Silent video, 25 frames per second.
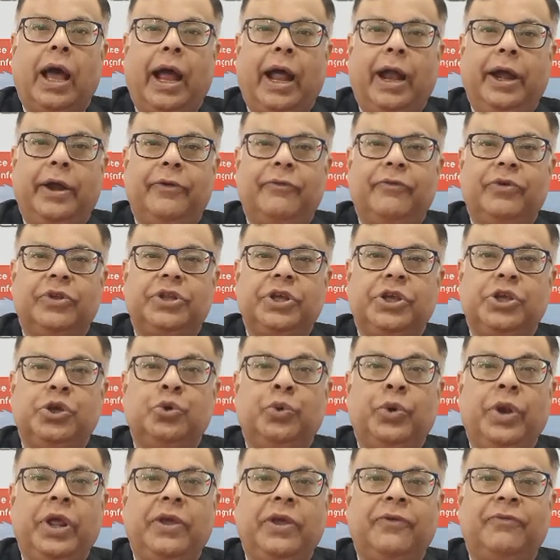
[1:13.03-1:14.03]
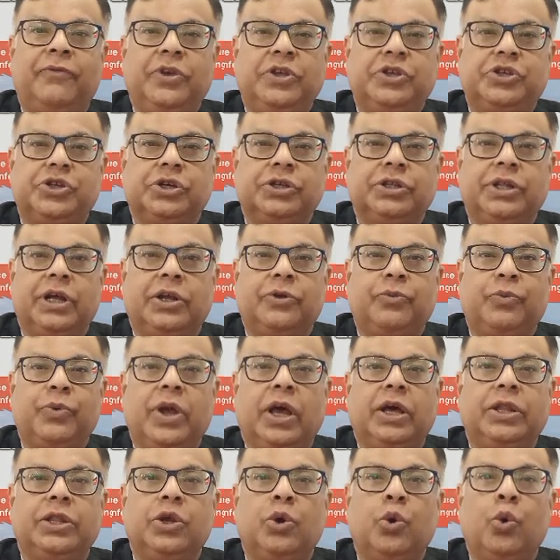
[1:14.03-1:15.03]
and with a unique feature that
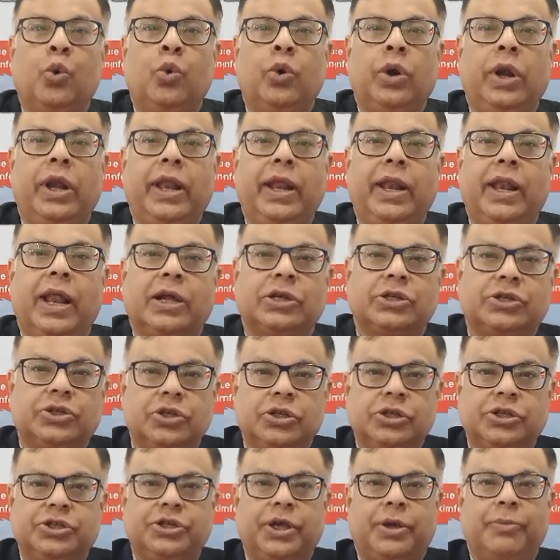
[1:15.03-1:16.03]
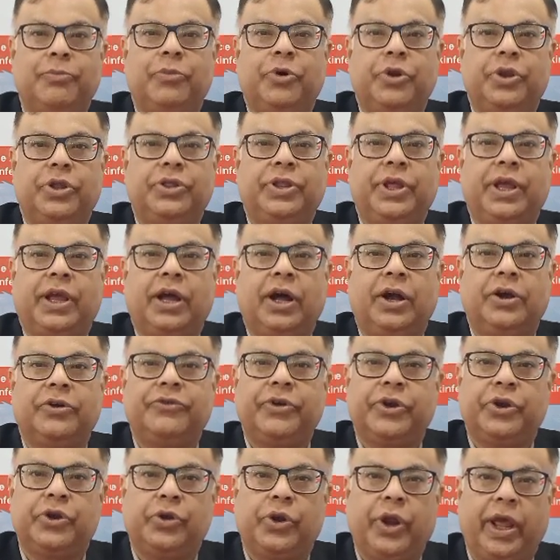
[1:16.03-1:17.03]
we are the only national chamber in the
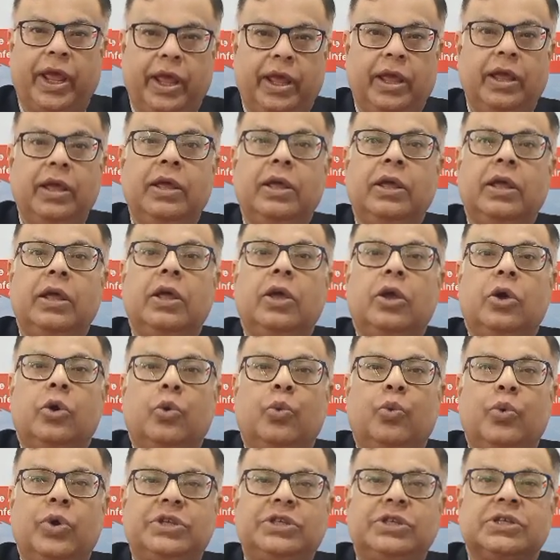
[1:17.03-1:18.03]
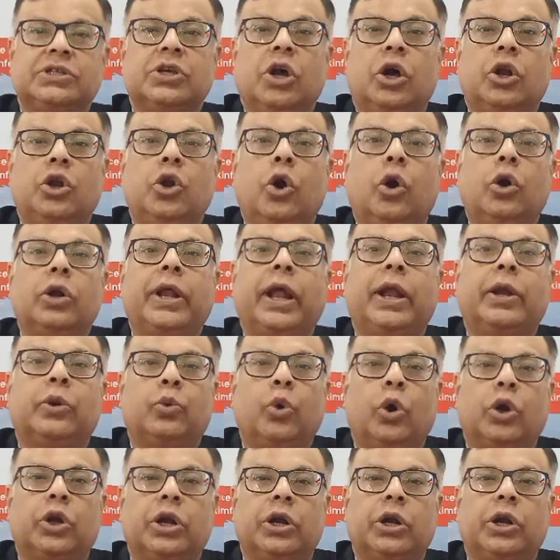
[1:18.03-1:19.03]
country today which is not
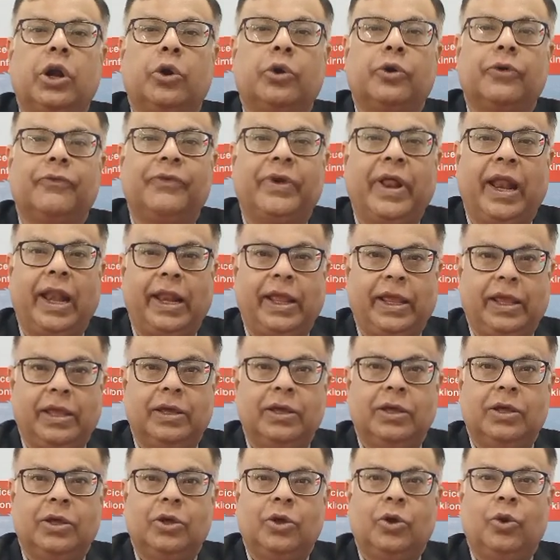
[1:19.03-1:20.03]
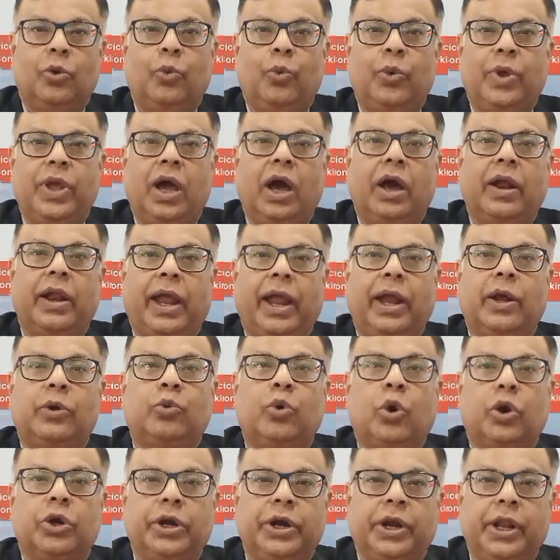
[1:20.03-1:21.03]
headquartered out of Delhi. We are
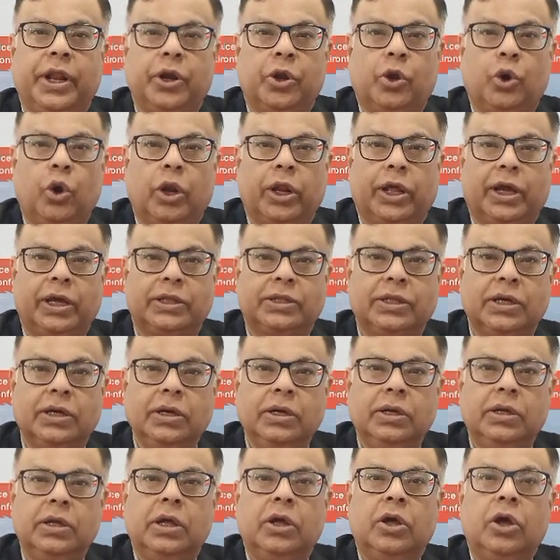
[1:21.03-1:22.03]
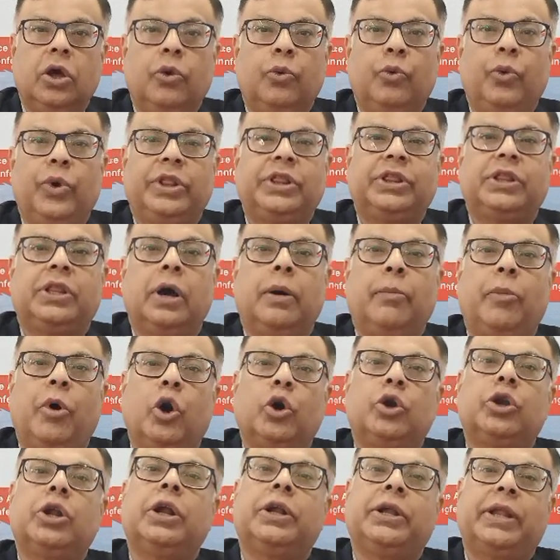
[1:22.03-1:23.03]
headquartered in Kolkata with
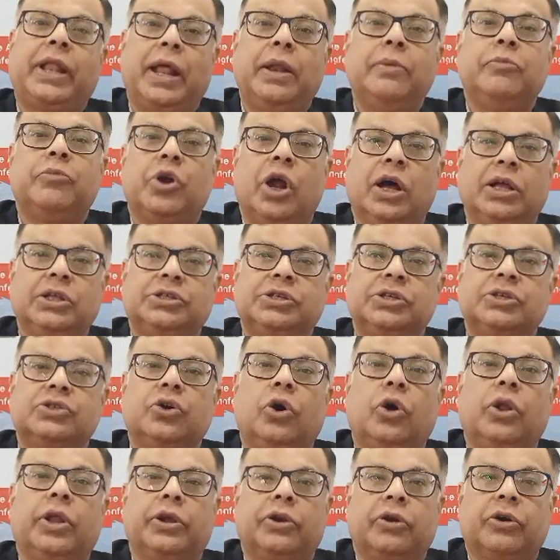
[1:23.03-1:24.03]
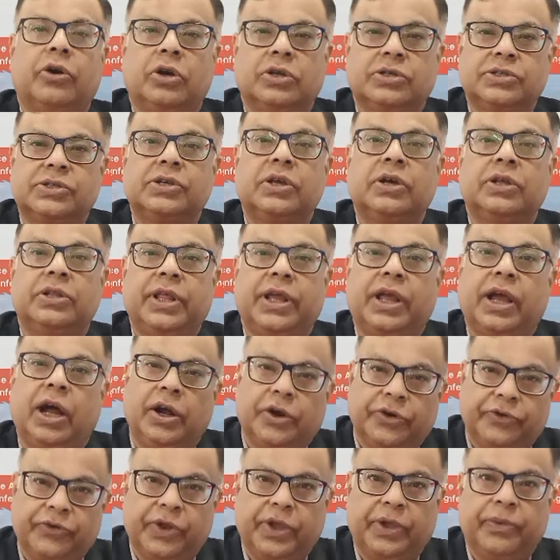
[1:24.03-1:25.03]
about 10 branches all across the
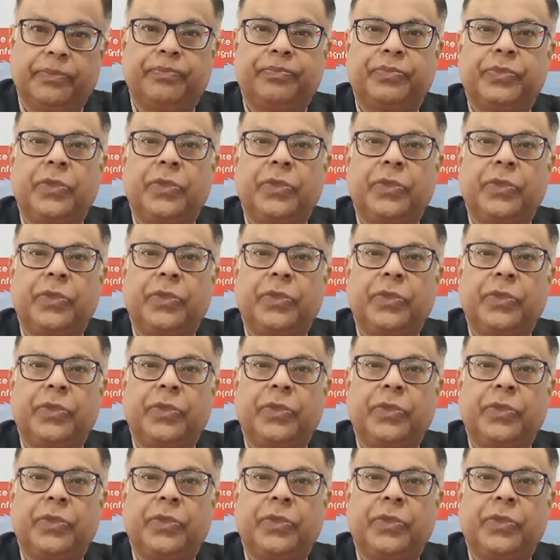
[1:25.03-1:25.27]
country.